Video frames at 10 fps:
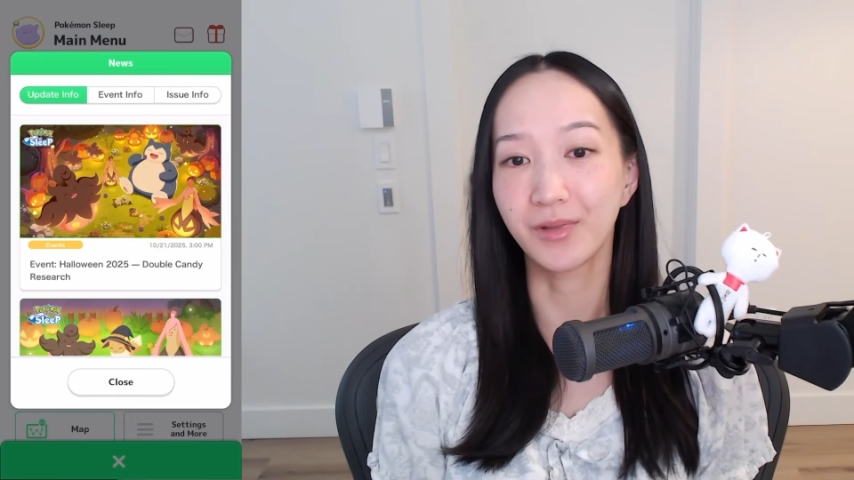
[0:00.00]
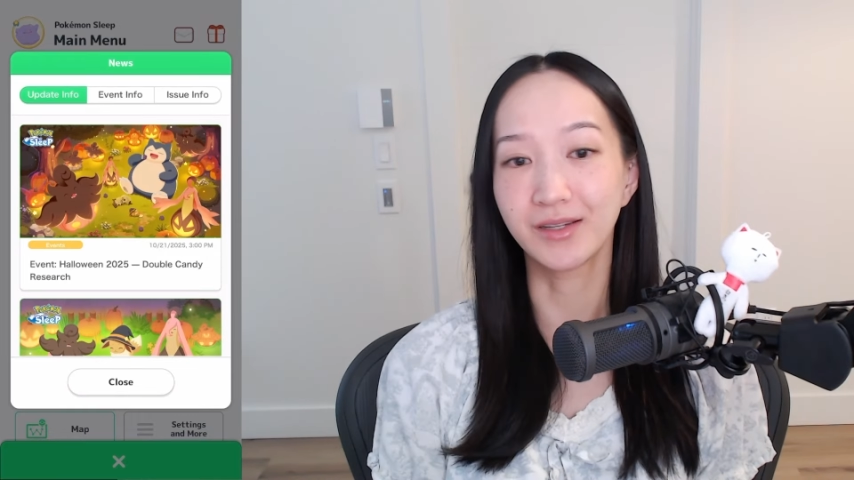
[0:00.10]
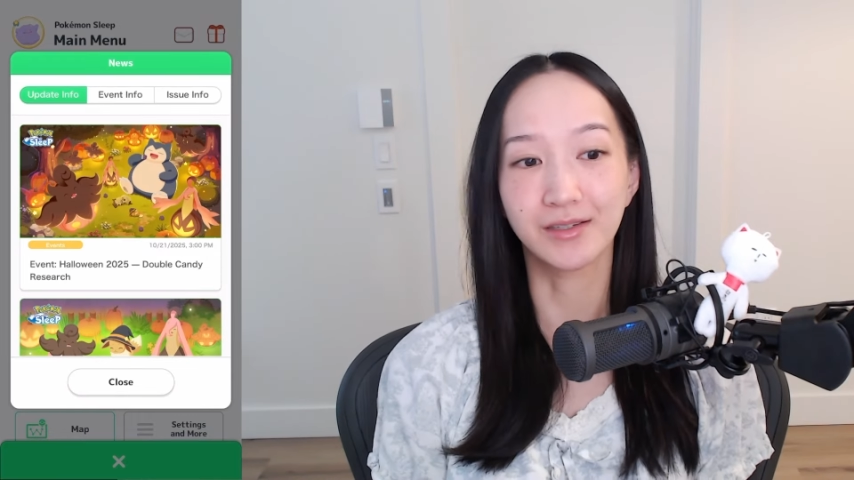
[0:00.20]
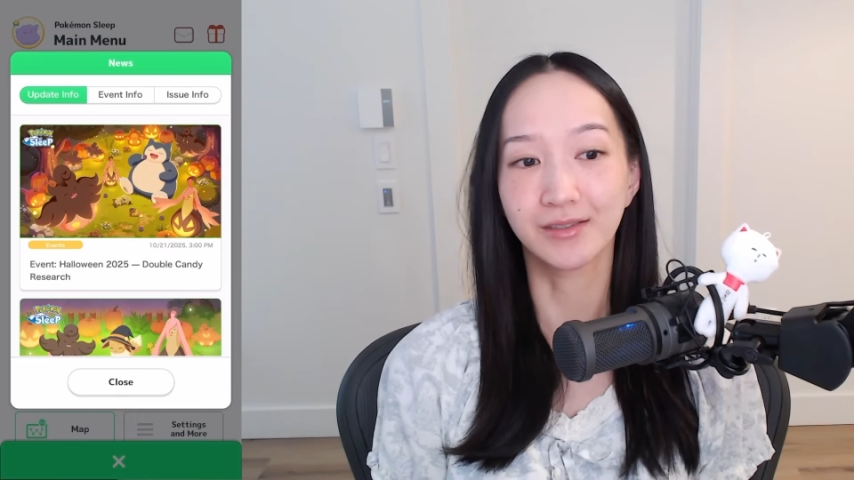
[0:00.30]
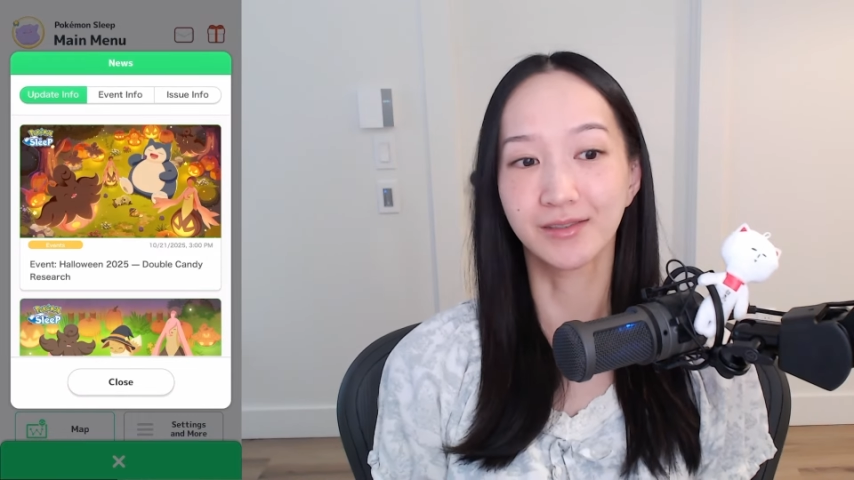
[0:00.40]
it
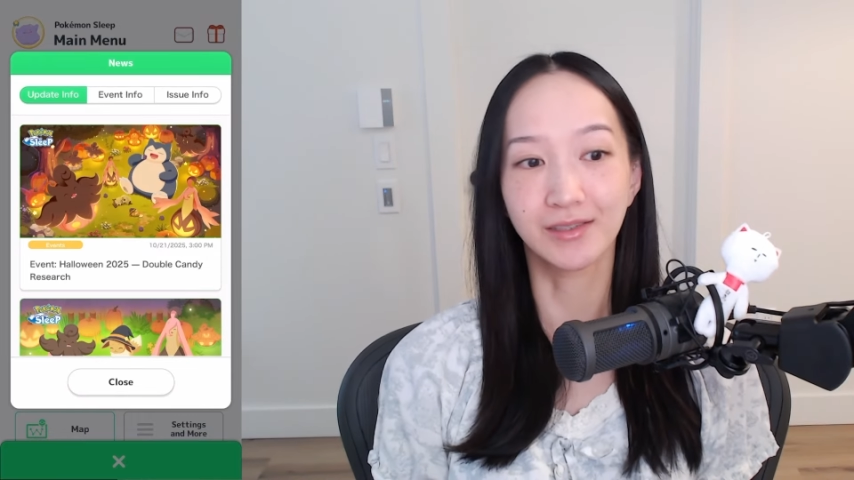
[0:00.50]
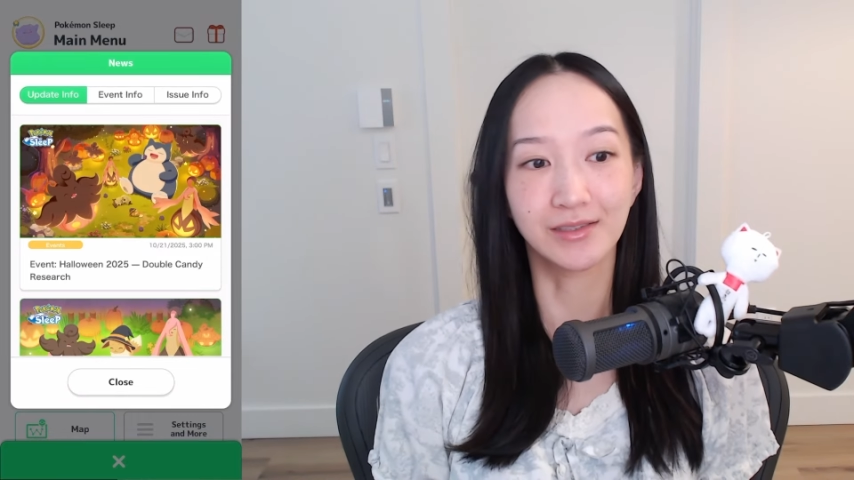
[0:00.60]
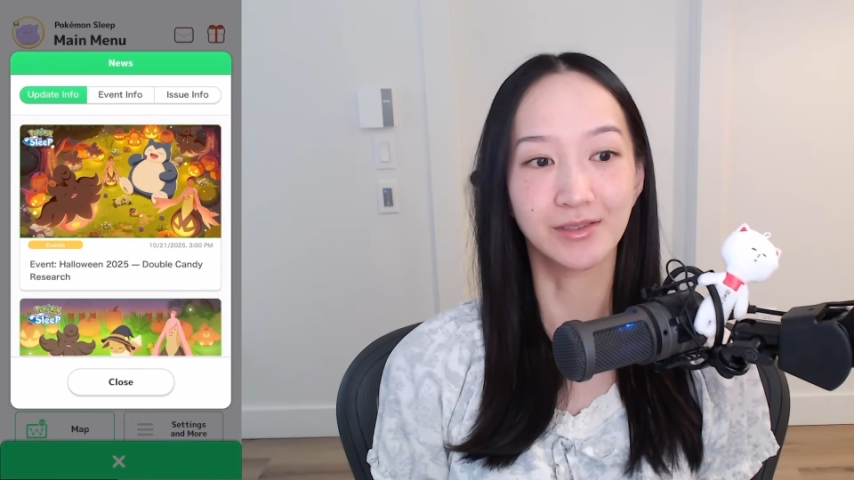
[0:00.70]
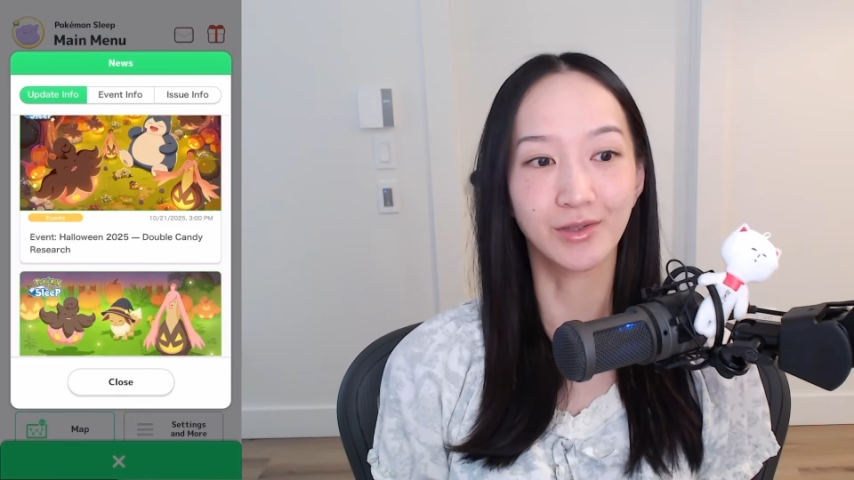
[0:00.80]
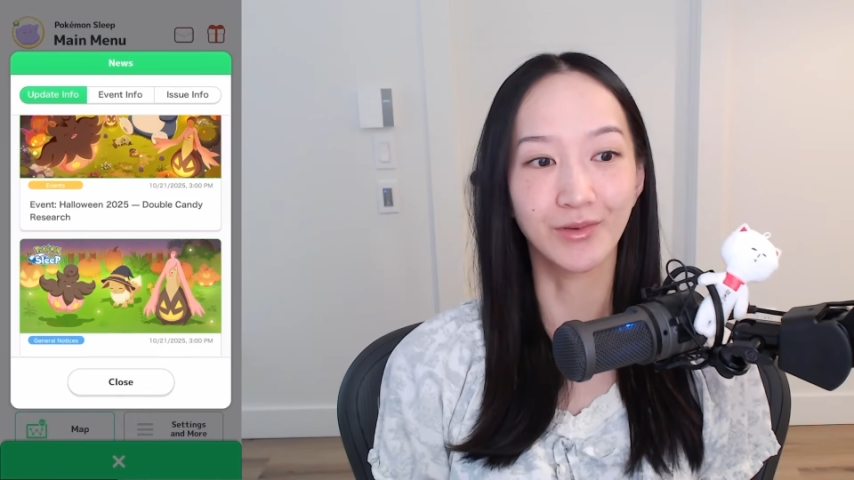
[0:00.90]
just does
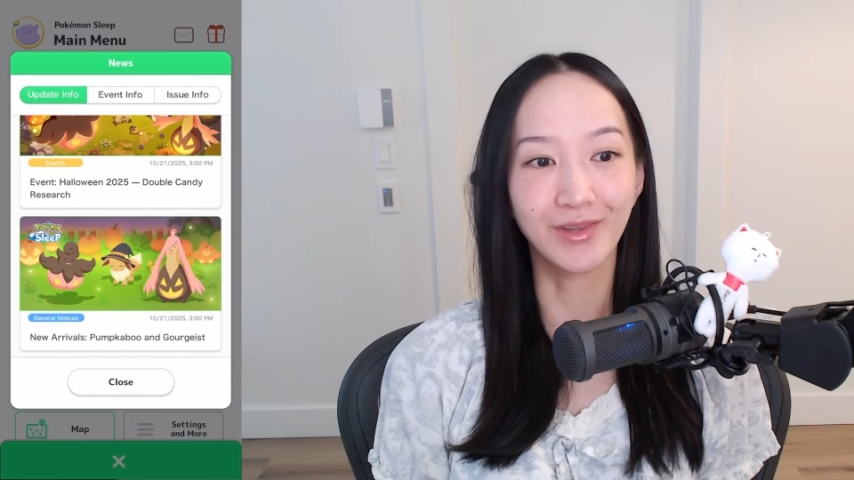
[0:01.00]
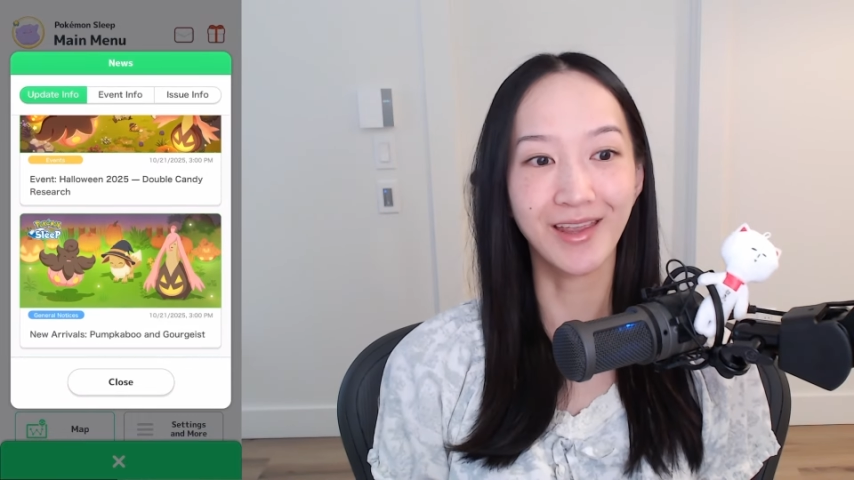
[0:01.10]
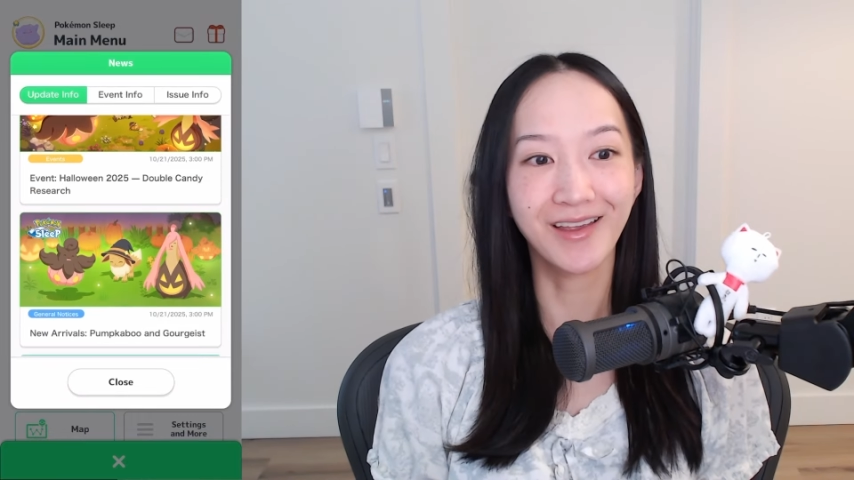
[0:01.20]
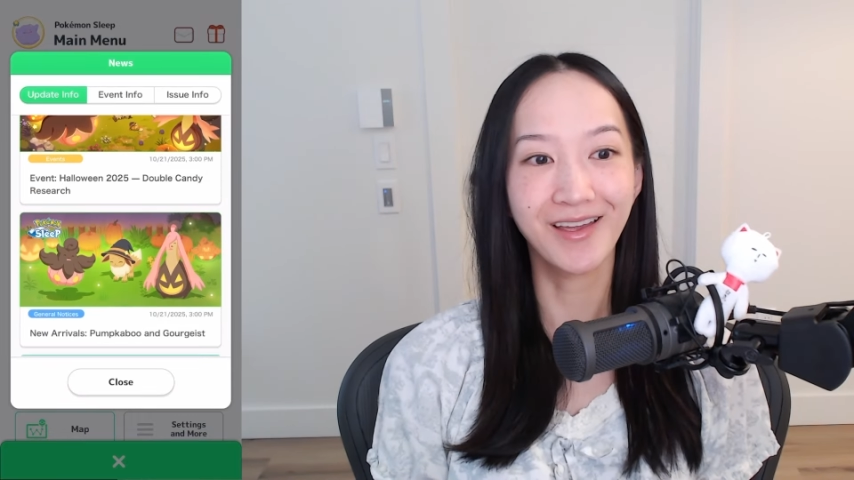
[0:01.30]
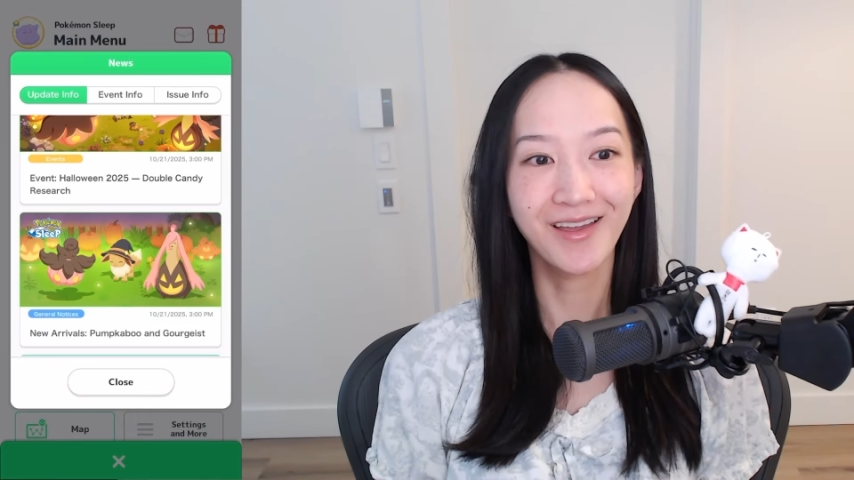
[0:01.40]
its own
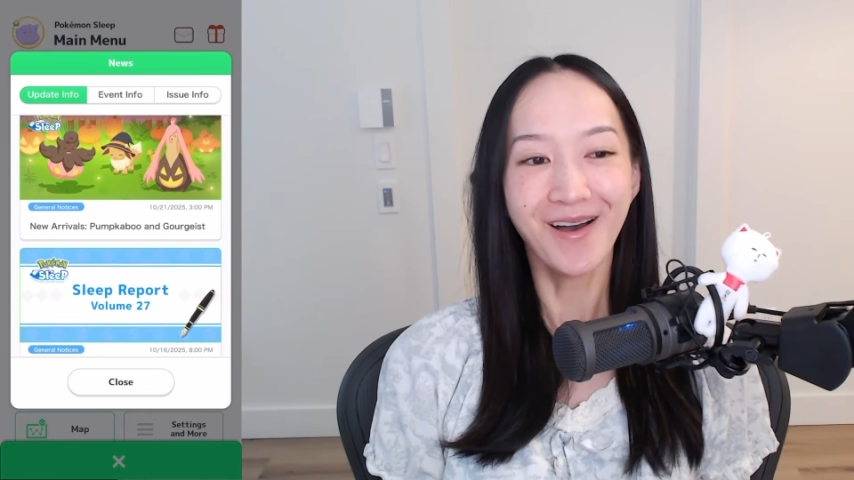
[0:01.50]
thing.